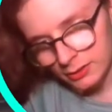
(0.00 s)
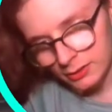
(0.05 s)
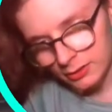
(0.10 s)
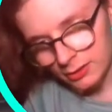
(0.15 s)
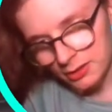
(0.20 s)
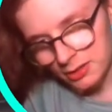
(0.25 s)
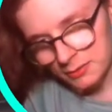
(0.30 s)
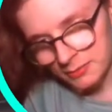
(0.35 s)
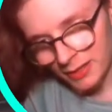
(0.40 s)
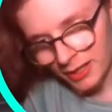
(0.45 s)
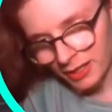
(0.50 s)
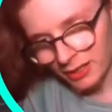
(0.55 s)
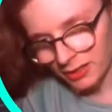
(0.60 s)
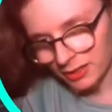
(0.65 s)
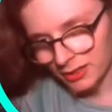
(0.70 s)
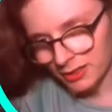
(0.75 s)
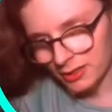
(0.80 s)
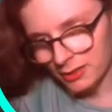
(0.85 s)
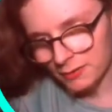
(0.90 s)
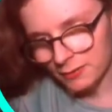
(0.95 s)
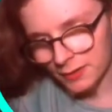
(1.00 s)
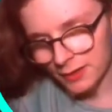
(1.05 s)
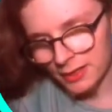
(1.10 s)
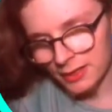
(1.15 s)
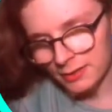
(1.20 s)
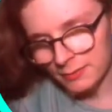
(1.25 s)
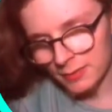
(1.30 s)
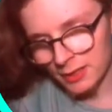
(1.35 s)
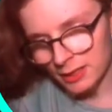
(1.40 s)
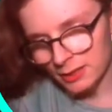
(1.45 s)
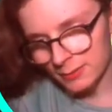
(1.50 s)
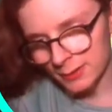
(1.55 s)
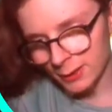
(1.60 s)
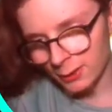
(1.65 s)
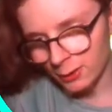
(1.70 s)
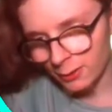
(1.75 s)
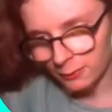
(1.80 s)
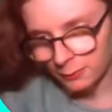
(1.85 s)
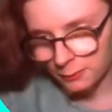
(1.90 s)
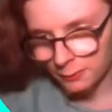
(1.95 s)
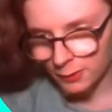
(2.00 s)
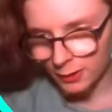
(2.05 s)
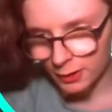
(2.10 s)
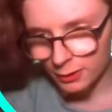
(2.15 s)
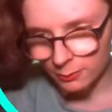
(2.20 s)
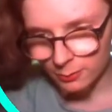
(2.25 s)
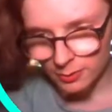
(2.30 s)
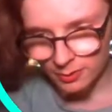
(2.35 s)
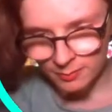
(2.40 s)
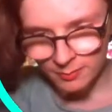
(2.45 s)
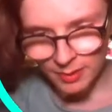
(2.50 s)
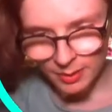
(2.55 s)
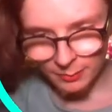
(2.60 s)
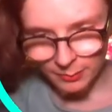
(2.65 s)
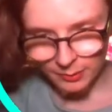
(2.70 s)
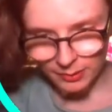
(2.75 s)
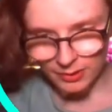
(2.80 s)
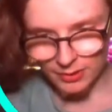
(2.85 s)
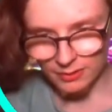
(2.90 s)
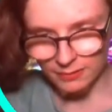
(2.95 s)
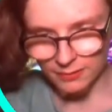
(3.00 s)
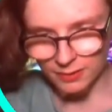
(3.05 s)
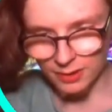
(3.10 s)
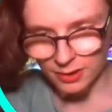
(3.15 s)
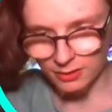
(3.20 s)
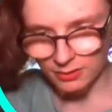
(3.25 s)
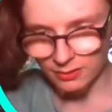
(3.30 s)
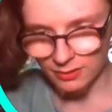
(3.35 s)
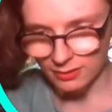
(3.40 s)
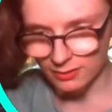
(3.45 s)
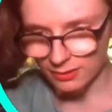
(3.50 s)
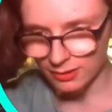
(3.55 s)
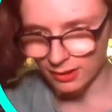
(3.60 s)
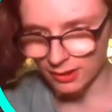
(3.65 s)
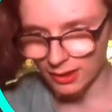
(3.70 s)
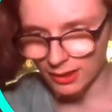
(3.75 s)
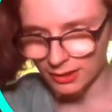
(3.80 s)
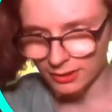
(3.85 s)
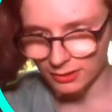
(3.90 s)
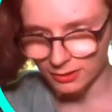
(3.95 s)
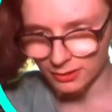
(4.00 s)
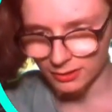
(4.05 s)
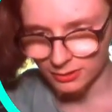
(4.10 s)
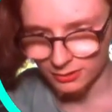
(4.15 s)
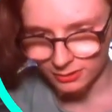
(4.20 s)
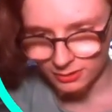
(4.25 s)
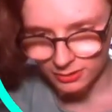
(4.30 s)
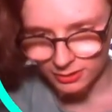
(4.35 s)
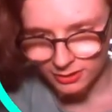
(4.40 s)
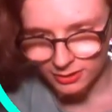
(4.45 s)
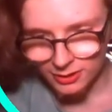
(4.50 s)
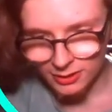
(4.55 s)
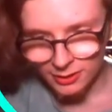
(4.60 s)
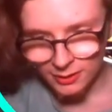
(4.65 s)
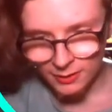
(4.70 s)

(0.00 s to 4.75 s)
The smile on his face makes my heart flutter with memories of childhood.